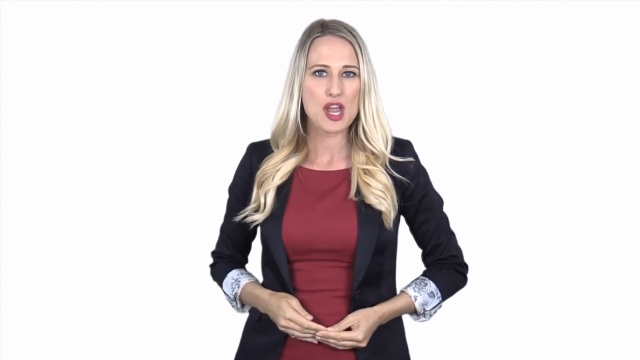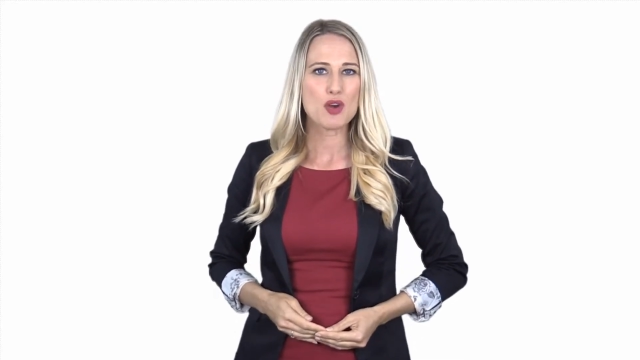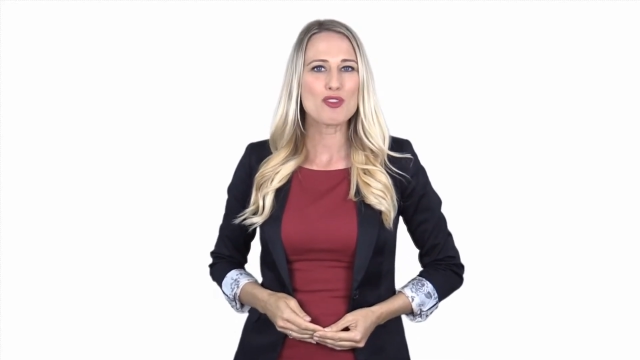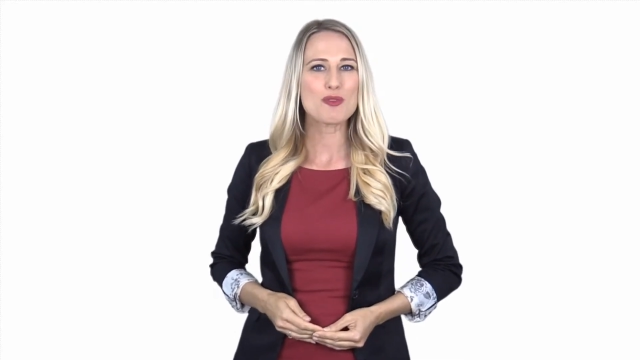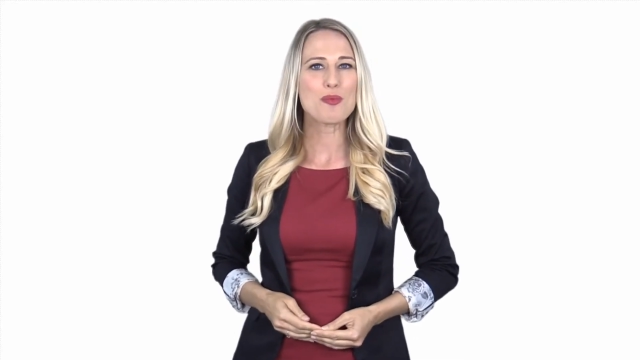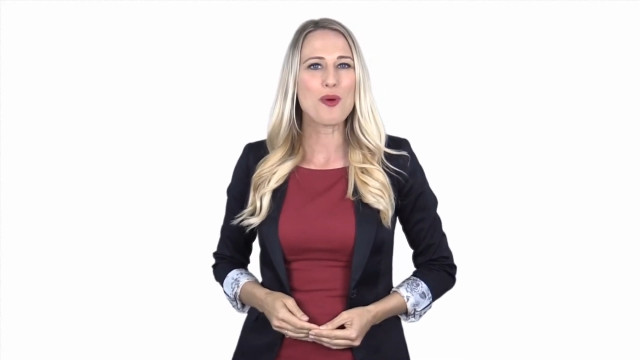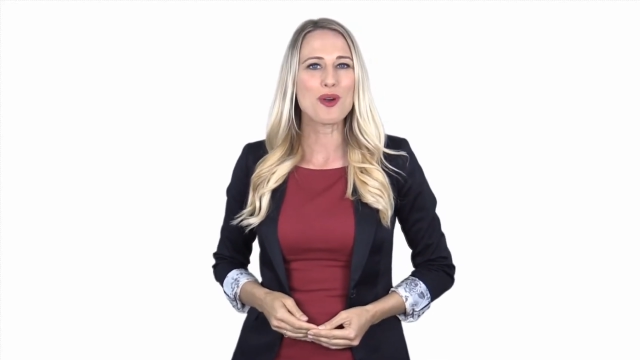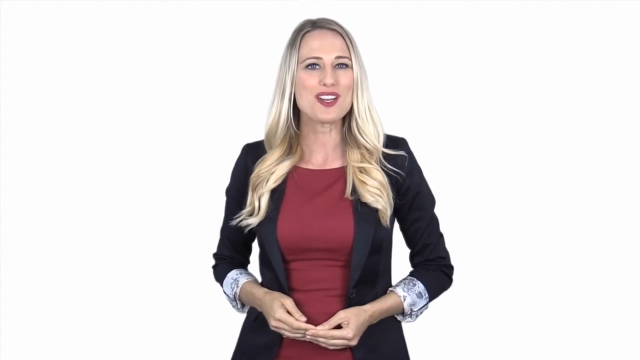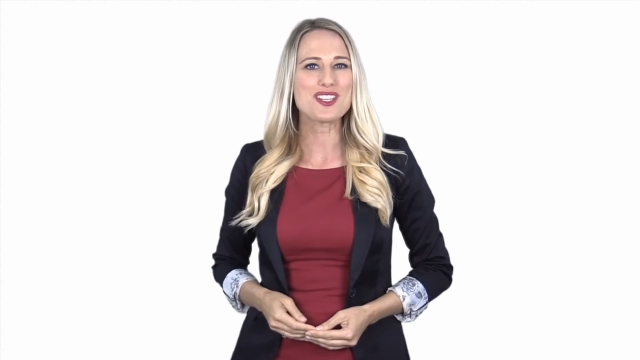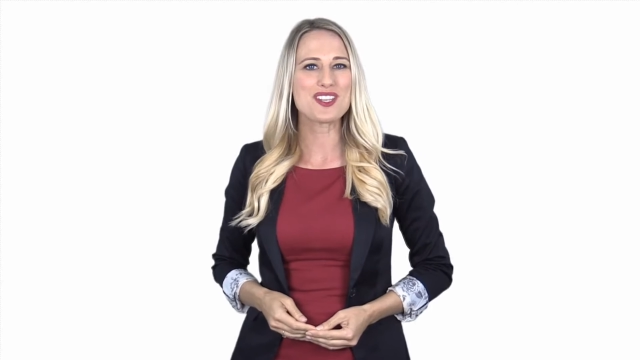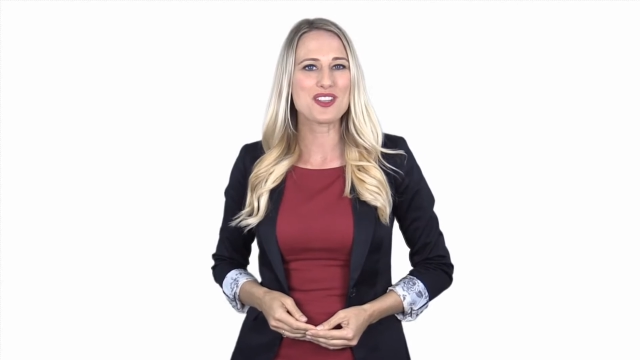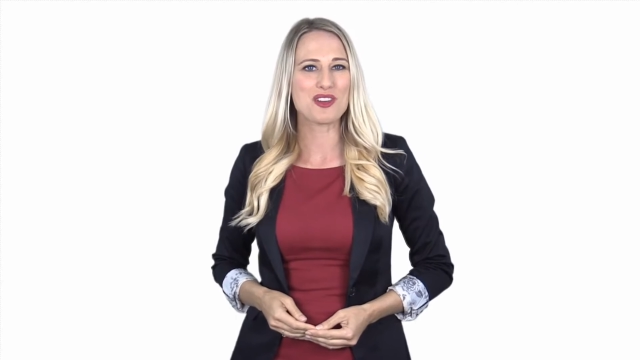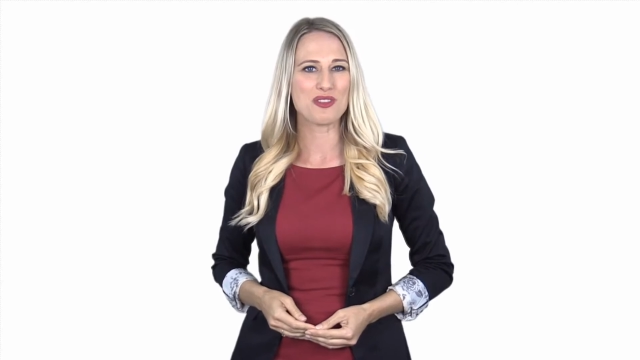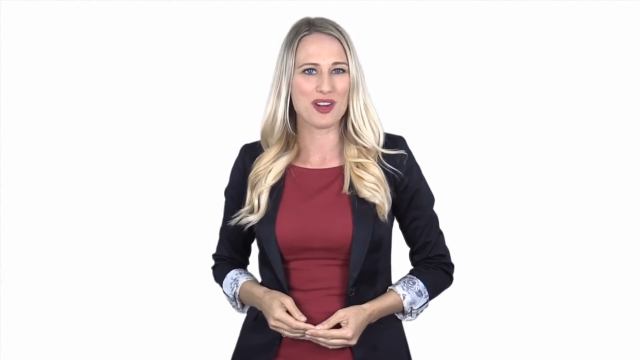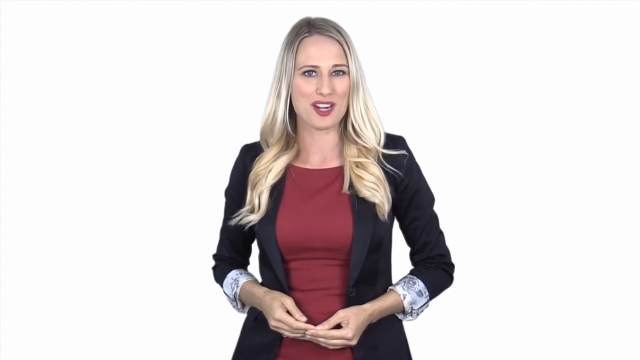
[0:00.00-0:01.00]
reported to
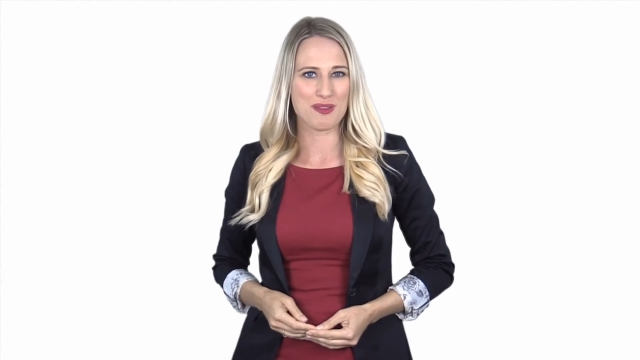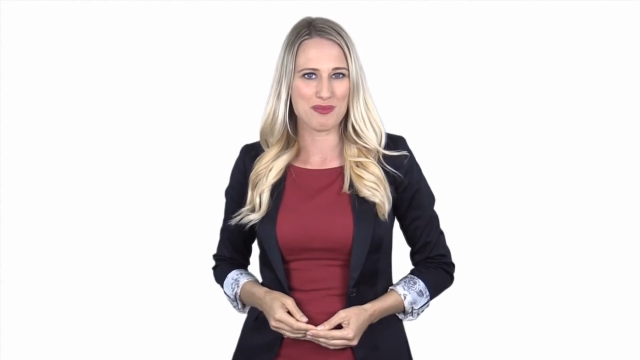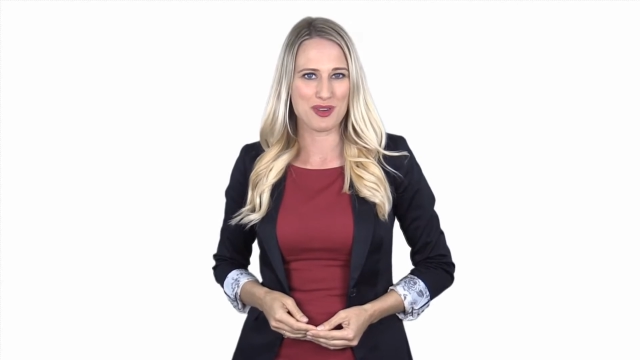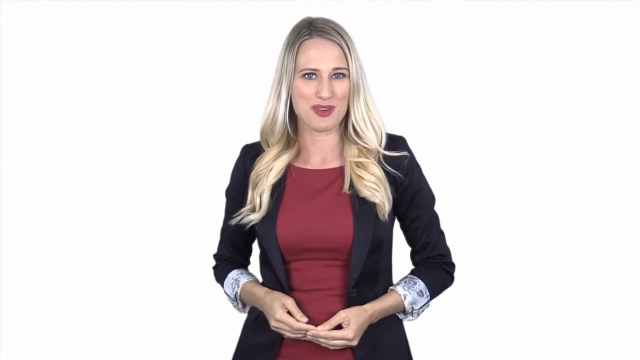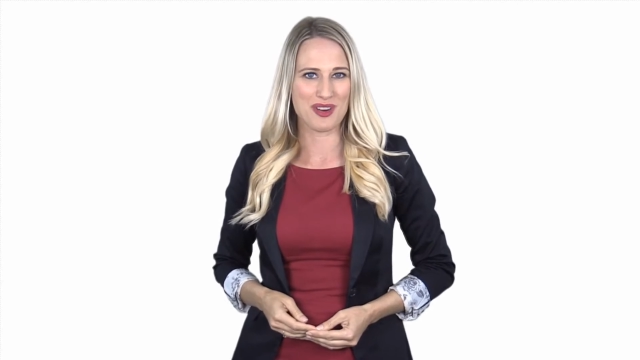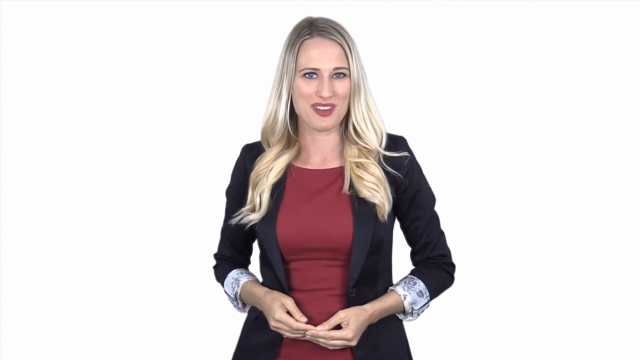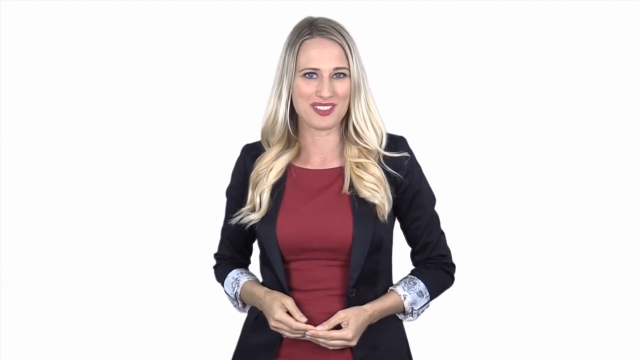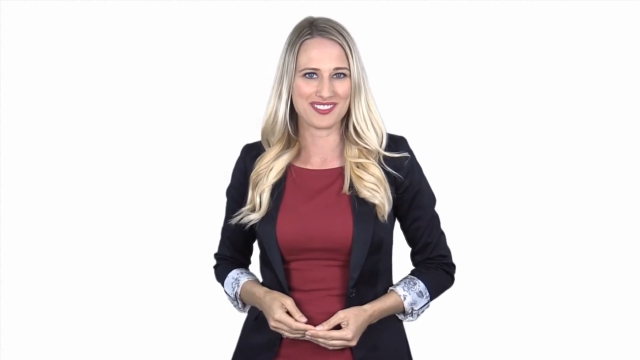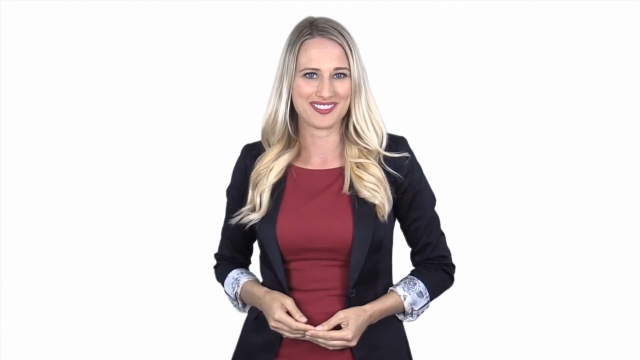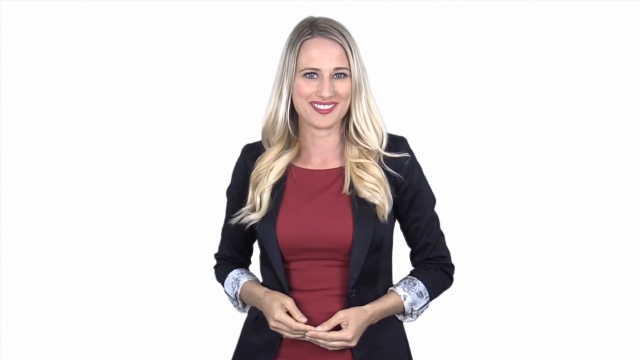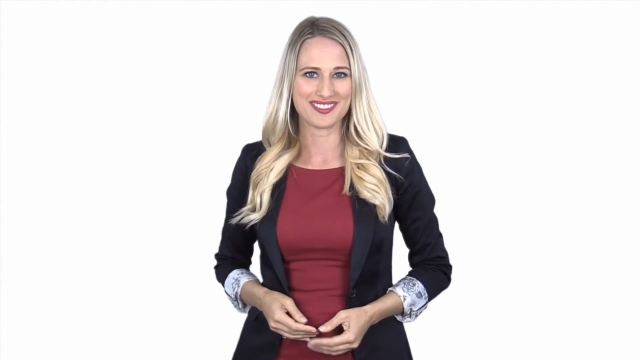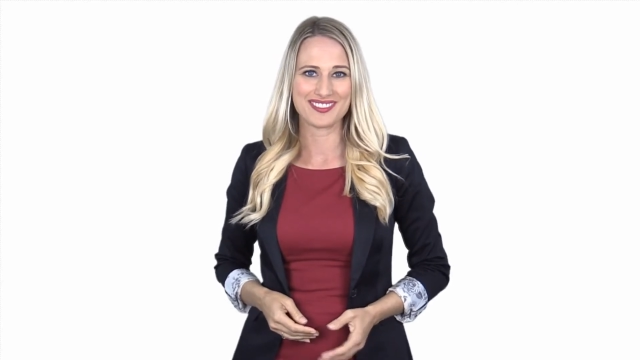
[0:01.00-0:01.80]
the credit bureau.